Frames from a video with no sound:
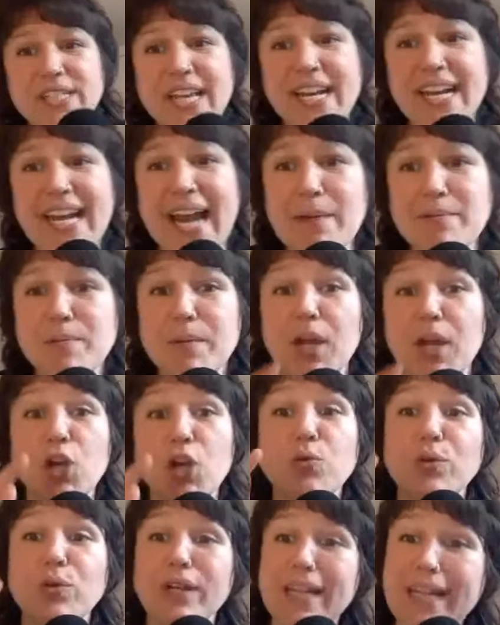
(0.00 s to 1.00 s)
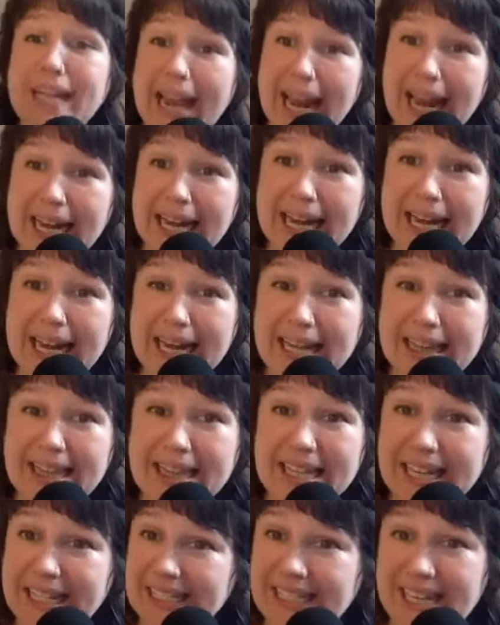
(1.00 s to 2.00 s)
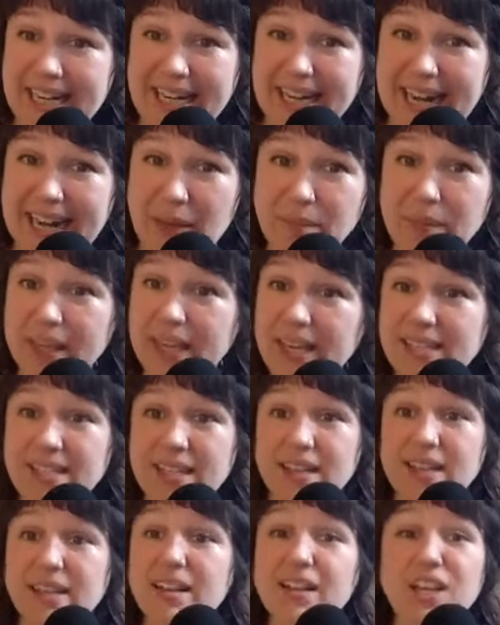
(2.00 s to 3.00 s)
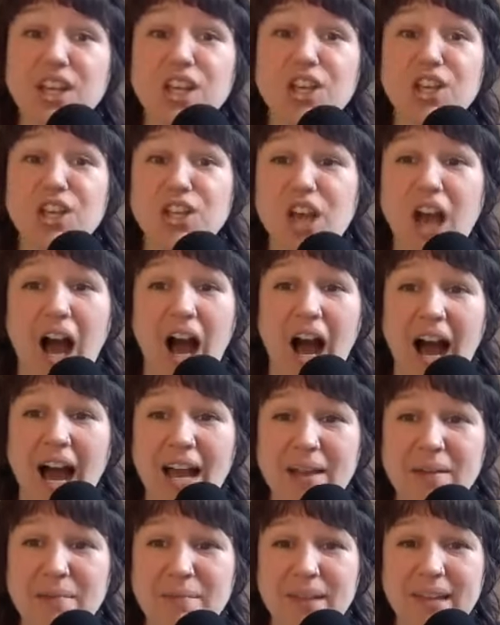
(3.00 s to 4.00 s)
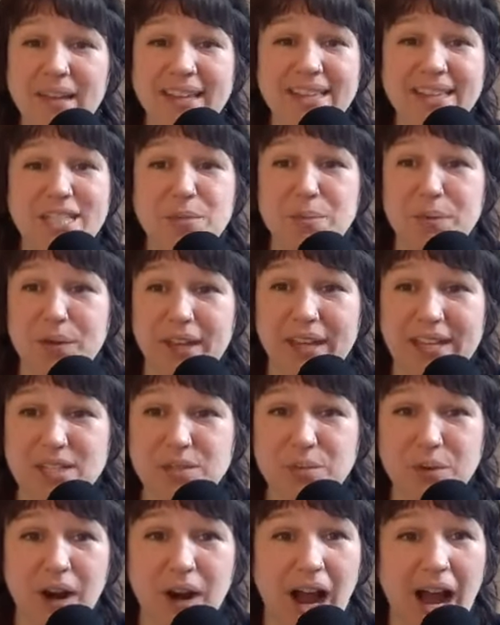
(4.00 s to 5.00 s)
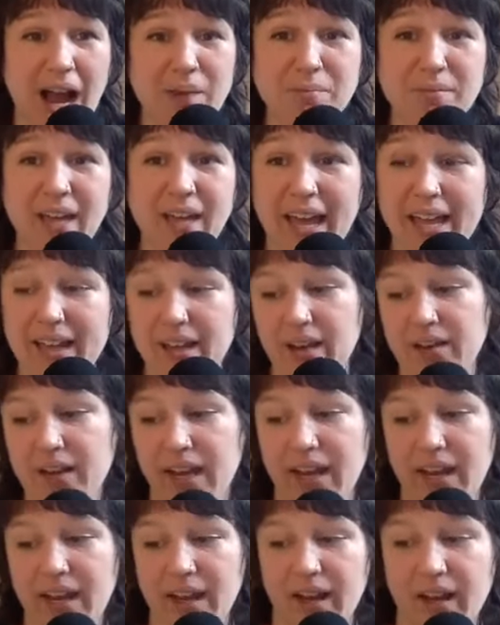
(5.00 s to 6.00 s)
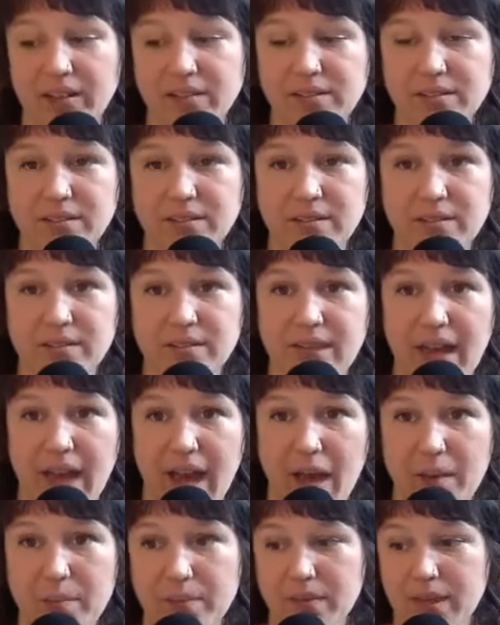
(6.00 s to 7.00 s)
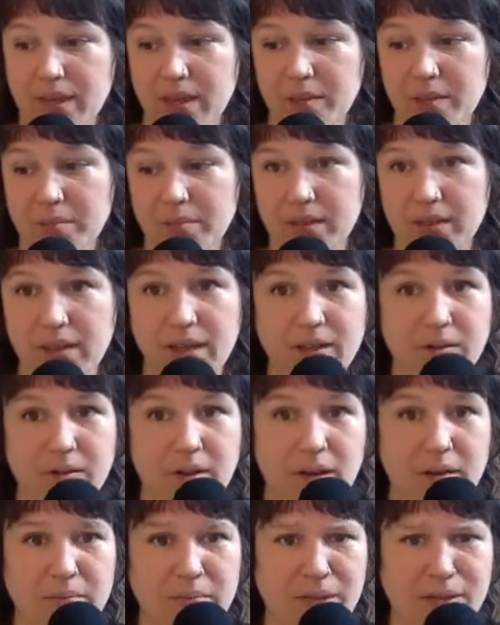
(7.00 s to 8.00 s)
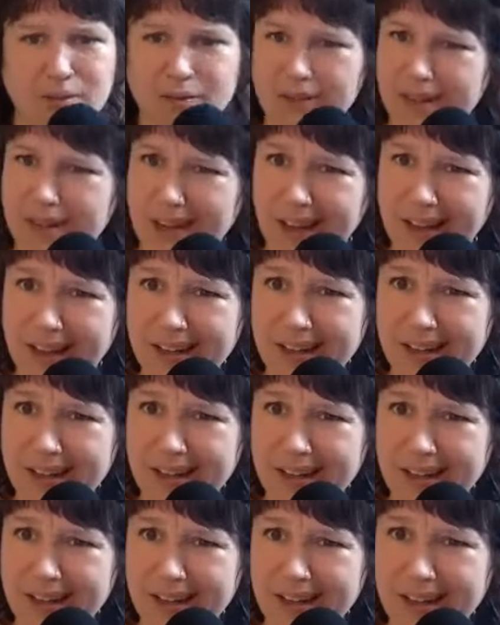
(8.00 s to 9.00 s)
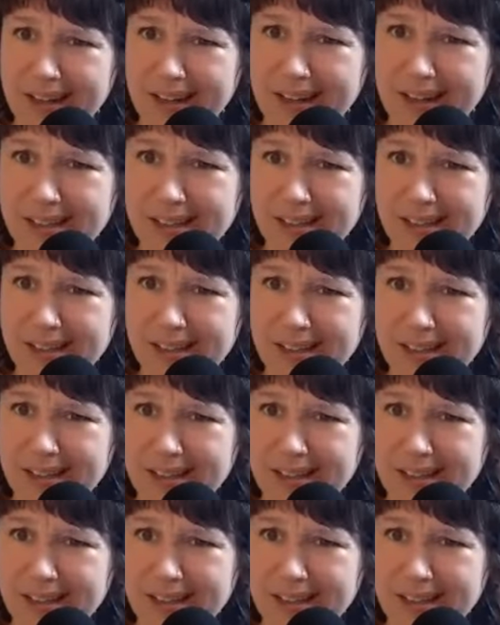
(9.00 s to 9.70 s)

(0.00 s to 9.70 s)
dating apps, creating the dating app because I'm in this place where I'm like, okay, I'll do the app thing, but can you help me create it? Mm-hmm. Because